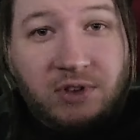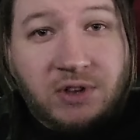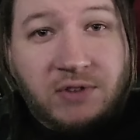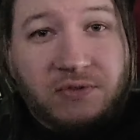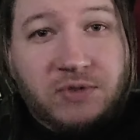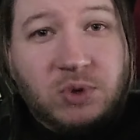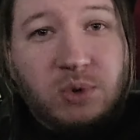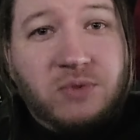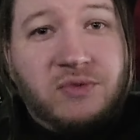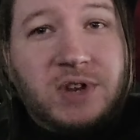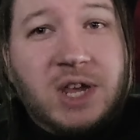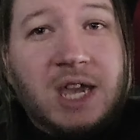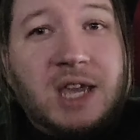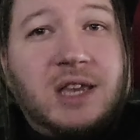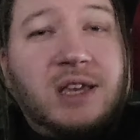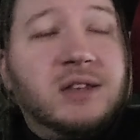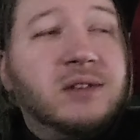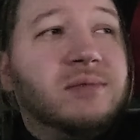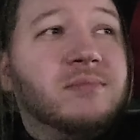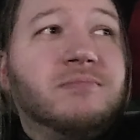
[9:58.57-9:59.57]
if you've
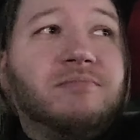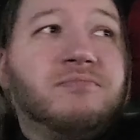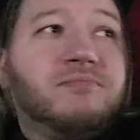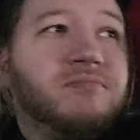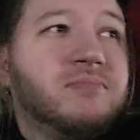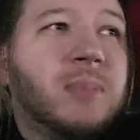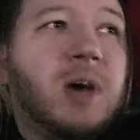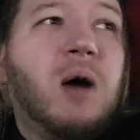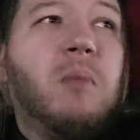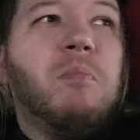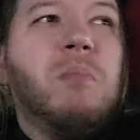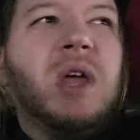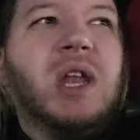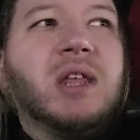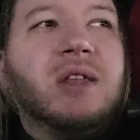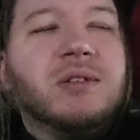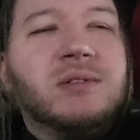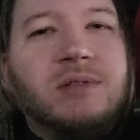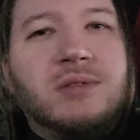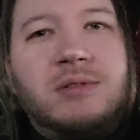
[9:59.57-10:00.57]
taken a
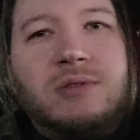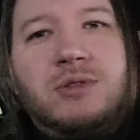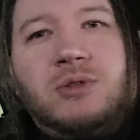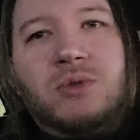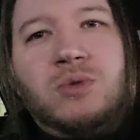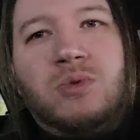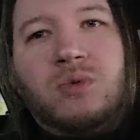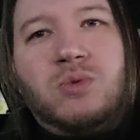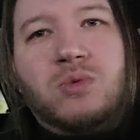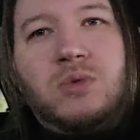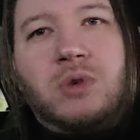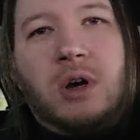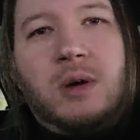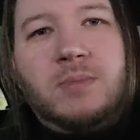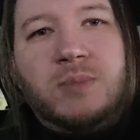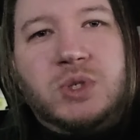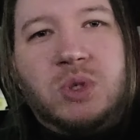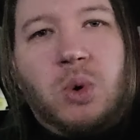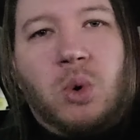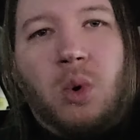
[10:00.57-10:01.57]
minute to
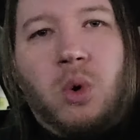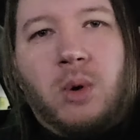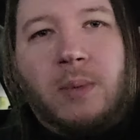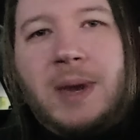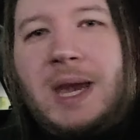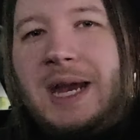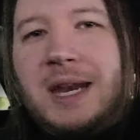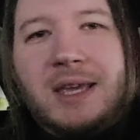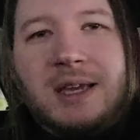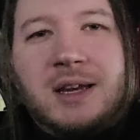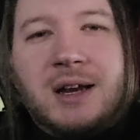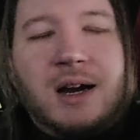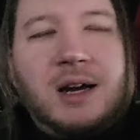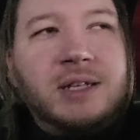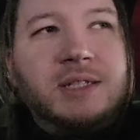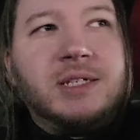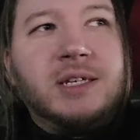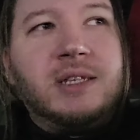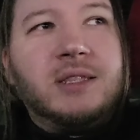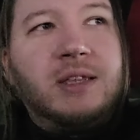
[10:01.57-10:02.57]
absorb any
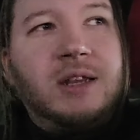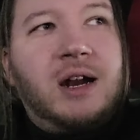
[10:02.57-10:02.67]
content